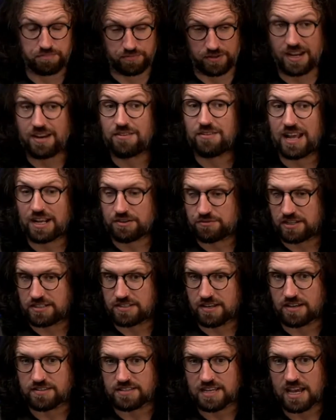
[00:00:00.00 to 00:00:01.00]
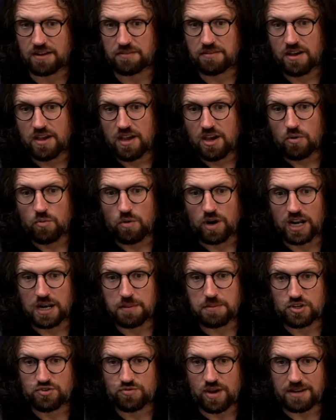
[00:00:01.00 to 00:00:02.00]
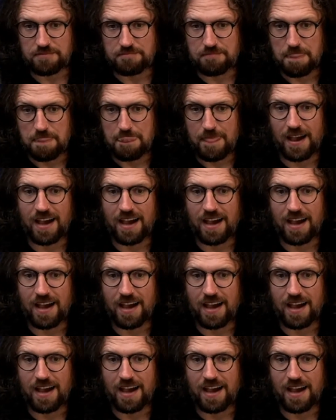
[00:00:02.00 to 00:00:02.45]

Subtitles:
get your electric guitars out. We're going to be shredding.